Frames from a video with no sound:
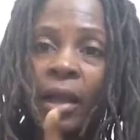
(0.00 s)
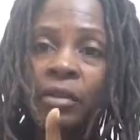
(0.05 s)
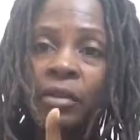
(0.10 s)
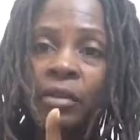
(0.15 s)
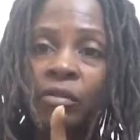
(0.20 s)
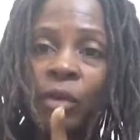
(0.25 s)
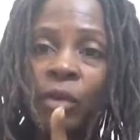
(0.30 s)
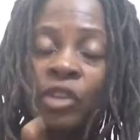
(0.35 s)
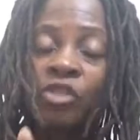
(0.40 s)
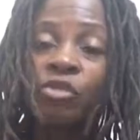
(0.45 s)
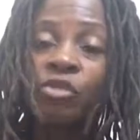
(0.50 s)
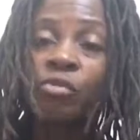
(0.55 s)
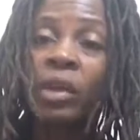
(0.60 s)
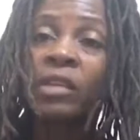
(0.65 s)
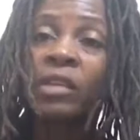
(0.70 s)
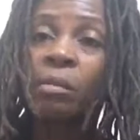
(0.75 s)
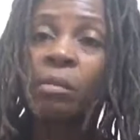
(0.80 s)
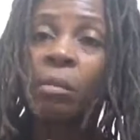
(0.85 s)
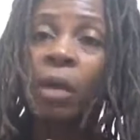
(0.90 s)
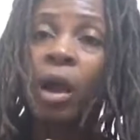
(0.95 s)
of way, to
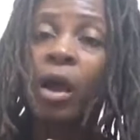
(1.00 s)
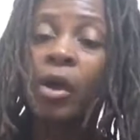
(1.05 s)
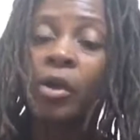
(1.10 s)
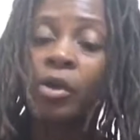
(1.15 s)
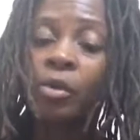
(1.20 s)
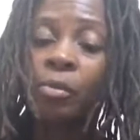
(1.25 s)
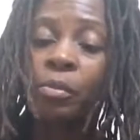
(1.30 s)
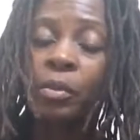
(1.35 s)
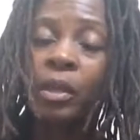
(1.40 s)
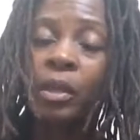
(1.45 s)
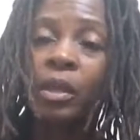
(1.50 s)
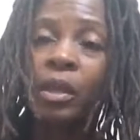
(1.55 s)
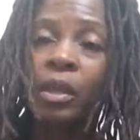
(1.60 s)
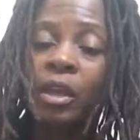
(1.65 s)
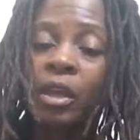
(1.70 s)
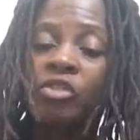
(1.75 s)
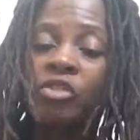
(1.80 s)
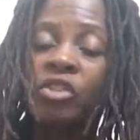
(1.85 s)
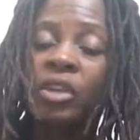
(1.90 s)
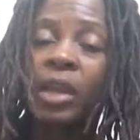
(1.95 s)
raise him honorably,
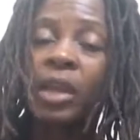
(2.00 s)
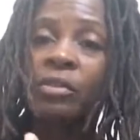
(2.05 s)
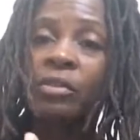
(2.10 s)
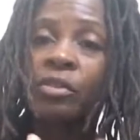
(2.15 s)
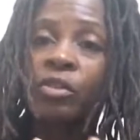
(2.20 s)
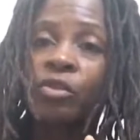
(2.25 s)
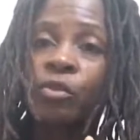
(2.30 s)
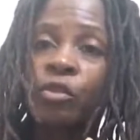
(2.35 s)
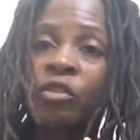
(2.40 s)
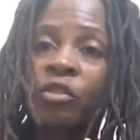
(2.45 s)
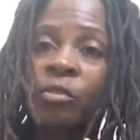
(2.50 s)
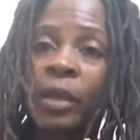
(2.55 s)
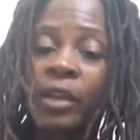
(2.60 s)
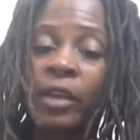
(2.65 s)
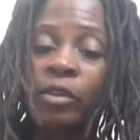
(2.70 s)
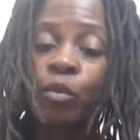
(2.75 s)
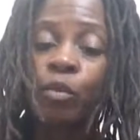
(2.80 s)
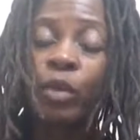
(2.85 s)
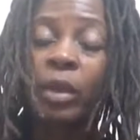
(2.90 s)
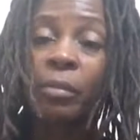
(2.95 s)
to not
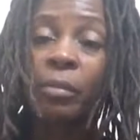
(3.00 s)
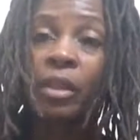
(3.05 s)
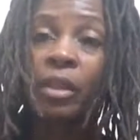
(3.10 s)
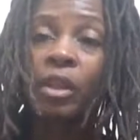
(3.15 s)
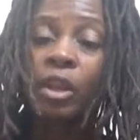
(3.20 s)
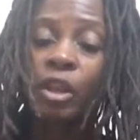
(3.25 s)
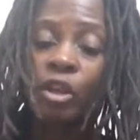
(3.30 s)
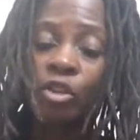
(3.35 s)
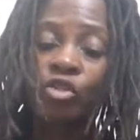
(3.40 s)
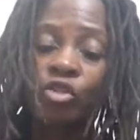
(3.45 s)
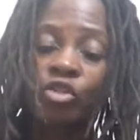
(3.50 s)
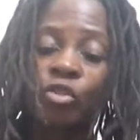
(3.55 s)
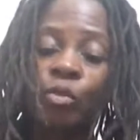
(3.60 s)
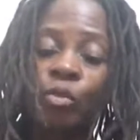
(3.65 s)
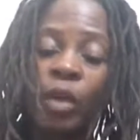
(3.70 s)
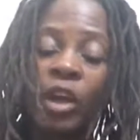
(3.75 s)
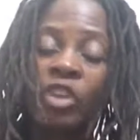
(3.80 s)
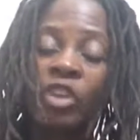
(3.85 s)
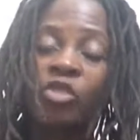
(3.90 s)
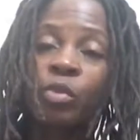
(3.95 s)
disrespect women, to
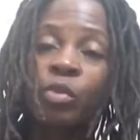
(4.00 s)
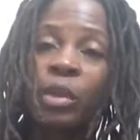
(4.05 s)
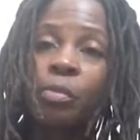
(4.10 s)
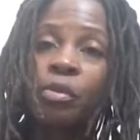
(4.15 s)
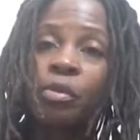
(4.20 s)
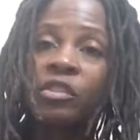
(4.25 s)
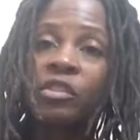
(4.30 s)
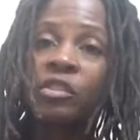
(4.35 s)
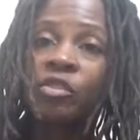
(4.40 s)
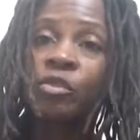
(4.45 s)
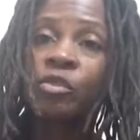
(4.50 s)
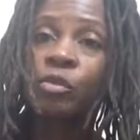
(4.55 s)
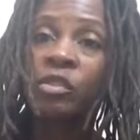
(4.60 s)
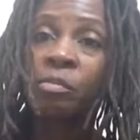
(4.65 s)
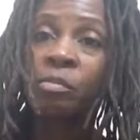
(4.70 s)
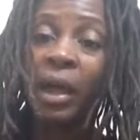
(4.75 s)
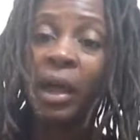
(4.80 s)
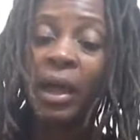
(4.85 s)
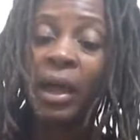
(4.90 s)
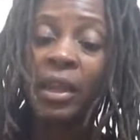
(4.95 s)
watch what he puts into
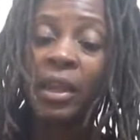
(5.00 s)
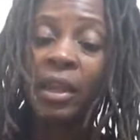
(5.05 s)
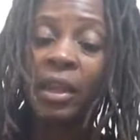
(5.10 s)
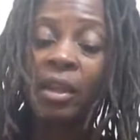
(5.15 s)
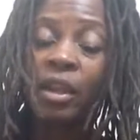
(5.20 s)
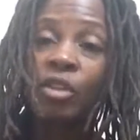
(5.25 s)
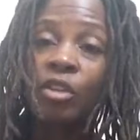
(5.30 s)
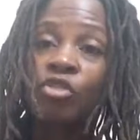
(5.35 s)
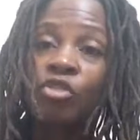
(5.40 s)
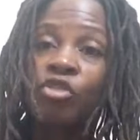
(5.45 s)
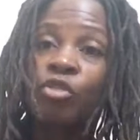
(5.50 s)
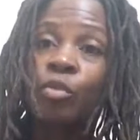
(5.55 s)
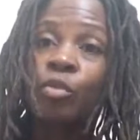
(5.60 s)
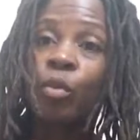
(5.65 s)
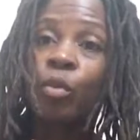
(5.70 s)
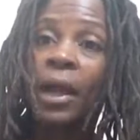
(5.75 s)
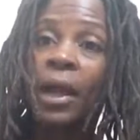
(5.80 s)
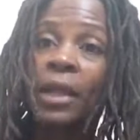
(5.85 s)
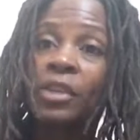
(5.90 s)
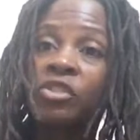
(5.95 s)
his body,
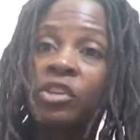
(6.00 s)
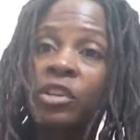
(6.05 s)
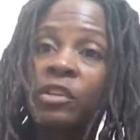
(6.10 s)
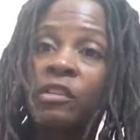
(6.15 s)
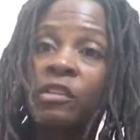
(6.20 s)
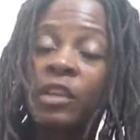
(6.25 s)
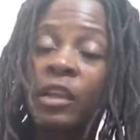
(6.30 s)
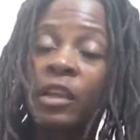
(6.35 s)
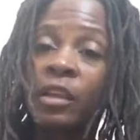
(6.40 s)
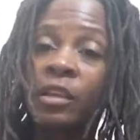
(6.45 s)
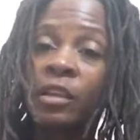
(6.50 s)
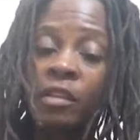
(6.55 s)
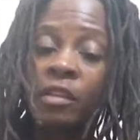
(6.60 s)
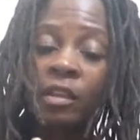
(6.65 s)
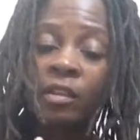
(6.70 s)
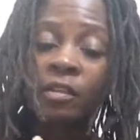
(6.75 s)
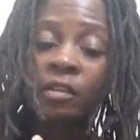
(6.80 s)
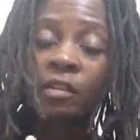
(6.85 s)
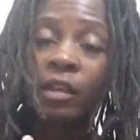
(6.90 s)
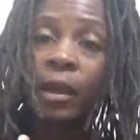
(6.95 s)
to watch his
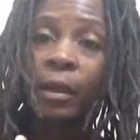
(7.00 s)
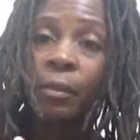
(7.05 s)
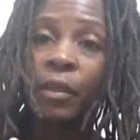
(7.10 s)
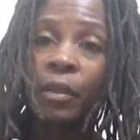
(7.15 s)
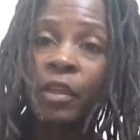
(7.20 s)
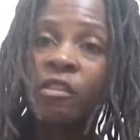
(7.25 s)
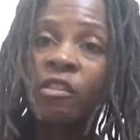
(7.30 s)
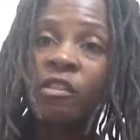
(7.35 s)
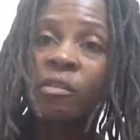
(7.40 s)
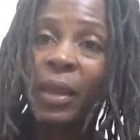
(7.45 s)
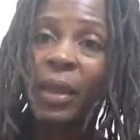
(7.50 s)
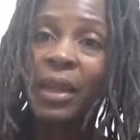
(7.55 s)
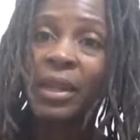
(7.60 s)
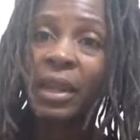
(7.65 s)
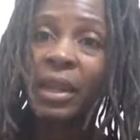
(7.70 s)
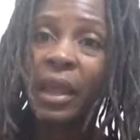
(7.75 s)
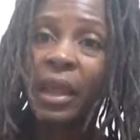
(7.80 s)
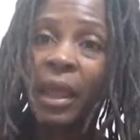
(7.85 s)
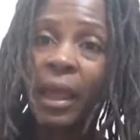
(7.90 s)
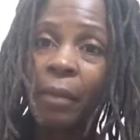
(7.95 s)

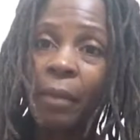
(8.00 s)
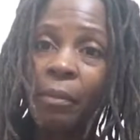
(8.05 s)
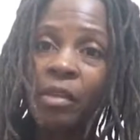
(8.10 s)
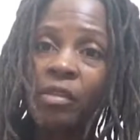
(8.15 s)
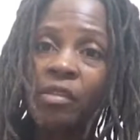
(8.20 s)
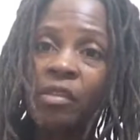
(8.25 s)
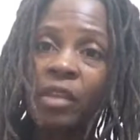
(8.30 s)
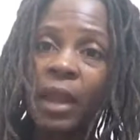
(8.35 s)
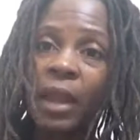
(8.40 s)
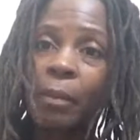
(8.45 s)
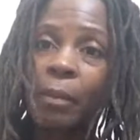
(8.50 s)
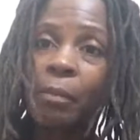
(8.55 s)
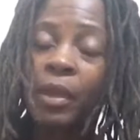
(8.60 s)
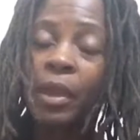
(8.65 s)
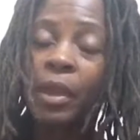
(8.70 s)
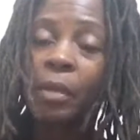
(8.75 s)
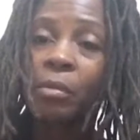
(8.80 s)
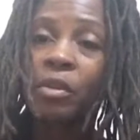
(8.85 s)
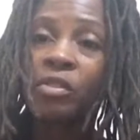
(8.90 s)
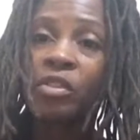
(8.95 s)
spending habits, to not be
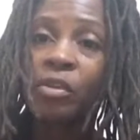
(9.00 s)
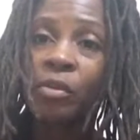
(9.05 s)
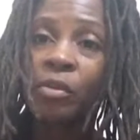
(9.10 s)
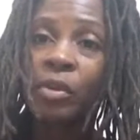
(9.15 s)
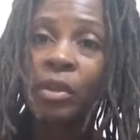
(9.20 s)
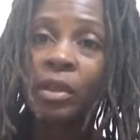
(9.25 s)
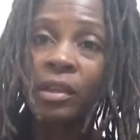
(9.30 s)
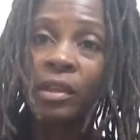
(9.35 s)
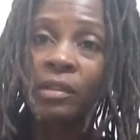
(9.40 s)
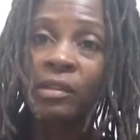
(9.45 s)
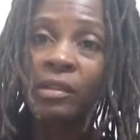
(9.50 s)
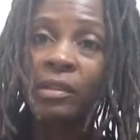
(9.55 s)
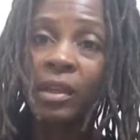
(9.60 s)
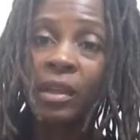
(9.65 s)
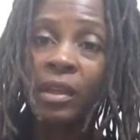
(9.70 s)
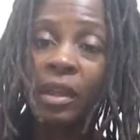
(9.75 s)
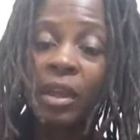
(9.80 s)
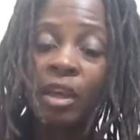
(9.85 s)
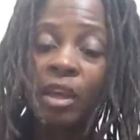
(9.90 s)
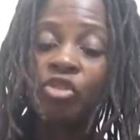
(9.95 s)
materialistic,
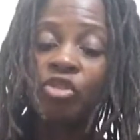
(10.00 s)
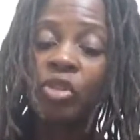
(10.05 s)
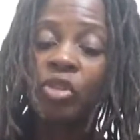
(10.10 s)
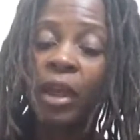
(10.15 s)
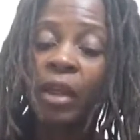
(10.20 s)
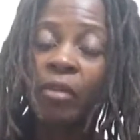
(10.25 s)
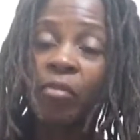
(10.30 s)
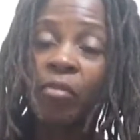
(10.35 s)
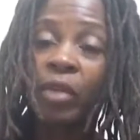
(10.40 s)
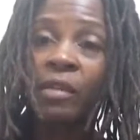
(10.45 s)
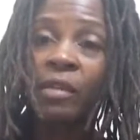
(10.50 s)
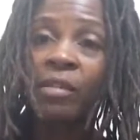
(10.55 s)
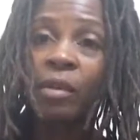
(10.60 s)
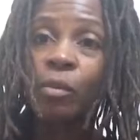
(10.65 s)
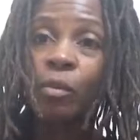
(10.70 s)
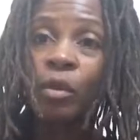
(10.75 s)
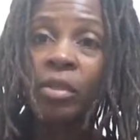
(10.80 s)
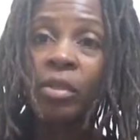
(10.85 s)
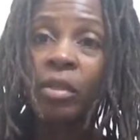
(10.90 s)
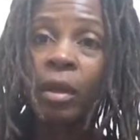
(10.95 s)
to not raise him
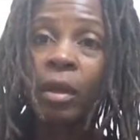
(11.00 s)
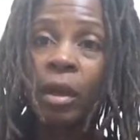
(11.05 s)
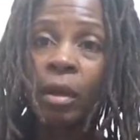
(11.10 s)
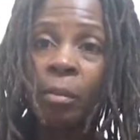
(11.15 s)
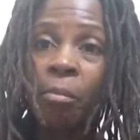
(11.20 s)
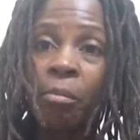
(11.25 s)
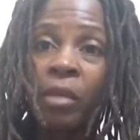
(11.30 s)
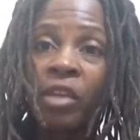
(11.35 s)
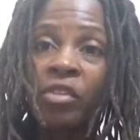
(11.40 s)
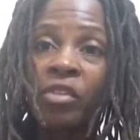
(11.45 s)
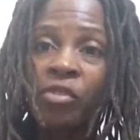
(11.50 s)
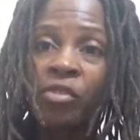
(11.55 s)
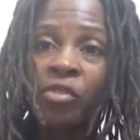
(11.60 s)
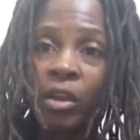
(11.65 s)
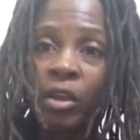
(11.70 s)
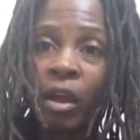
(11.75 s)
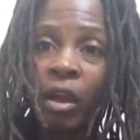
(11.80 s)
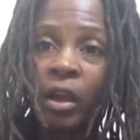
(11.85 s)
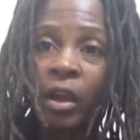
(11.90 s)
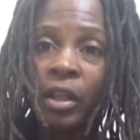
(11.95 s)
with a mystery
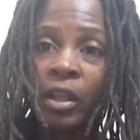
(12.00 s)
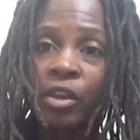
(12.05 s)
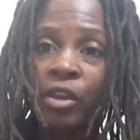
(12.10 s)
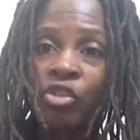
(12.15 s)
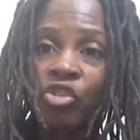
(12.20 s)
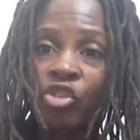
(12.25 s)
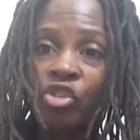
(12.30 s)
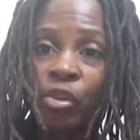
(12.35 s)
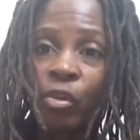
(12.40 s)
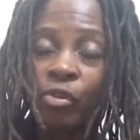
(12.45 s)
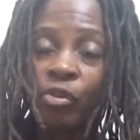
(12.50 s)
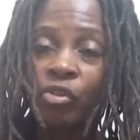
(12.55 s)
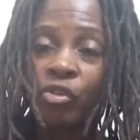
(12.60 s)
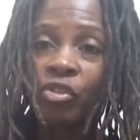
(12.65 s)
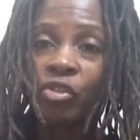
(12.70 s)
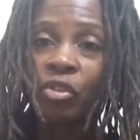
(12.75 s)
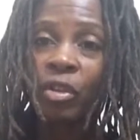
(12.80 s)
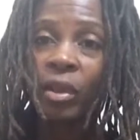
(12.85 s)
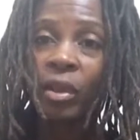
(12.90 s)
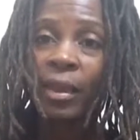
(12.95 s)
God in the church.
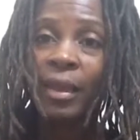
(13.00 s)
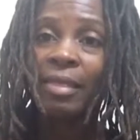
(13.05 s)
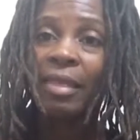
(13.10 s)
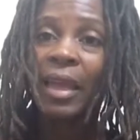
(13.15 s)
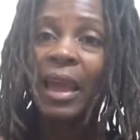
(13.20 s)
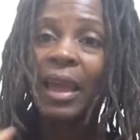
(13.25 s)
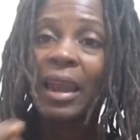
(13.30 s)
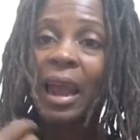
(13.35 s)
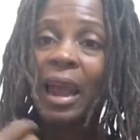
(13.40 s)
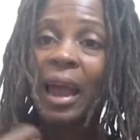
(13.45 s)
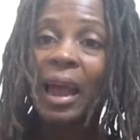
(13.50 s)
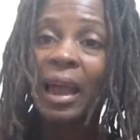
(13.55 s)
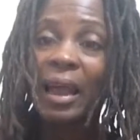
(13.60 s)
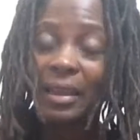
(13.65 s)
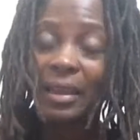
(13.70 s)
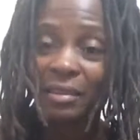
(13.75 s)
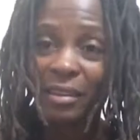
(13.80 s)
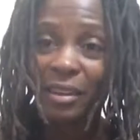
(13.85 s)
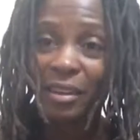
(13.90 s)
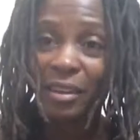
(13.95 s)
That I
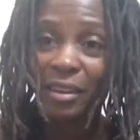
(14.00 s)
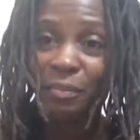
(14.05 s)
did.